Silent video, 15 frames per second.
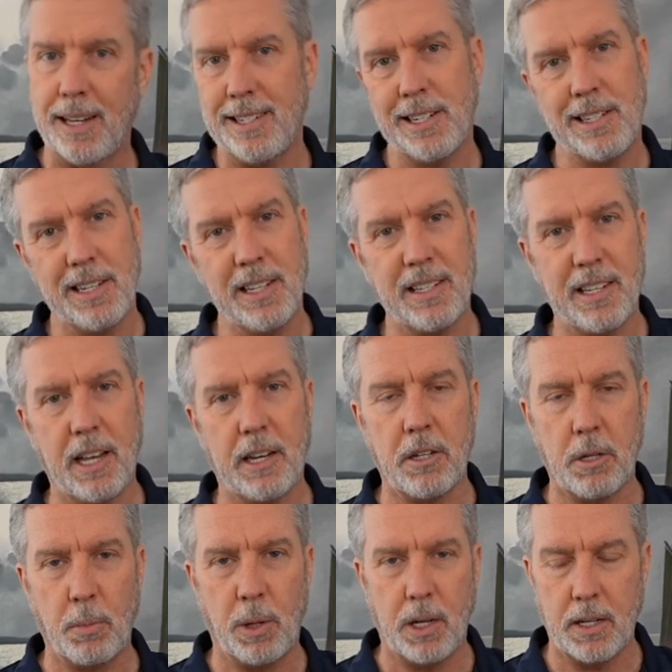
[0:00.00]
They just didn't it
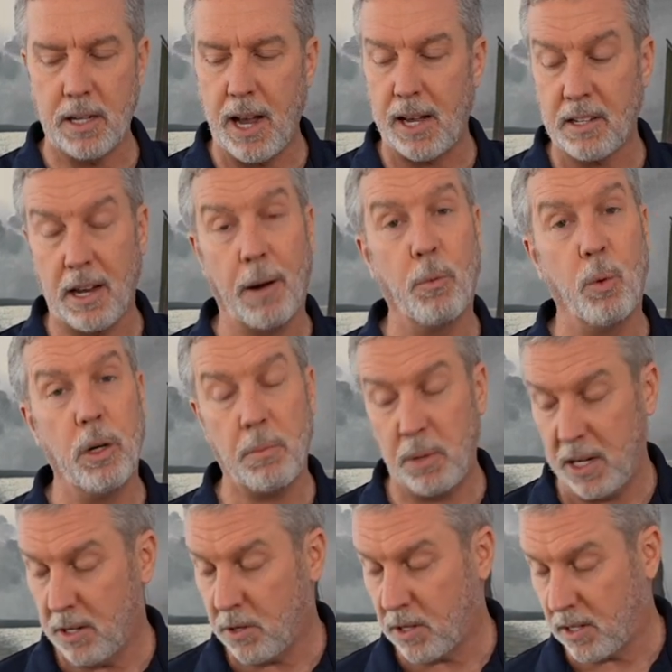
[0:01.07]
to me to test. I would
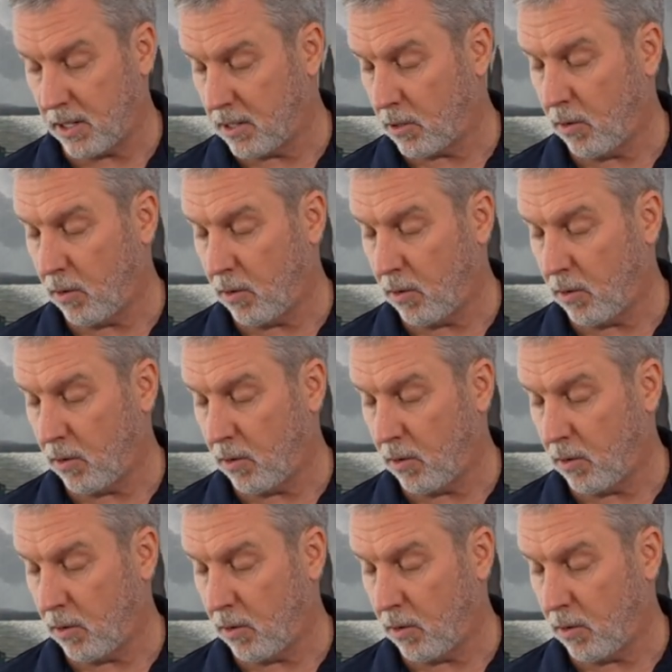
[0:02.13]
be interested.